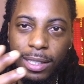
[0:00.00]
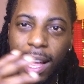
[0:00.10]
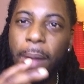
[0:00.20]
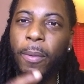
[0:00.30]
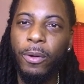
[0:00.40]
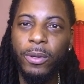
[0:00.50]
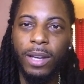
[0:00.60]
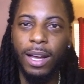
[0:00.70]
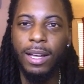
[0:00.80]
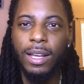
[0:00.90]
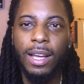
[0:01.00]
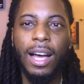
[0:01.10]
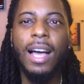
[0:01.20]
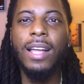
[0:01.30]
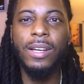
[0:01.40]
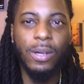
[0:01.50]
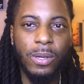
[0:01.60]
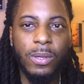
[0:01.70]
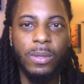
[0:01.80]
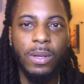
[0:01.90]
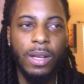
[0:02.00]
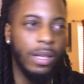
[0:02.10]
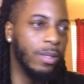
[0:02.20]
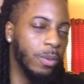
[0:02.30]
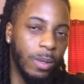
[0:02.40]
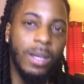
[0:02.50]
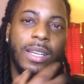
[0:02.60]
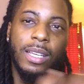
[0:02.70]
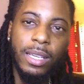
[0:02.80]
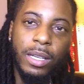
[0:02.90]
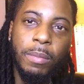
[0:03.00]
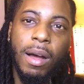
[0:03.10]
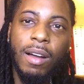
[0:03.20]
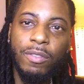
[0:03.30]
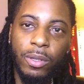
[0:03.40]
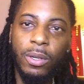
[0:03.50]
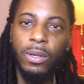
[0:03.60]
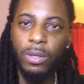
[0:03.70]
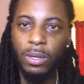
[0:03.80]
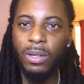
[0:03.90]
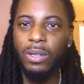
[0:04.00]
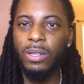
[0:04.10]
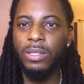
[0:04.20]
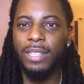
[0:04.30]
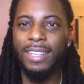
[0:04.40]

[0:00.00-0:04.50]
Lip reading: a lot, but when you got, I know and wanna hear my voice,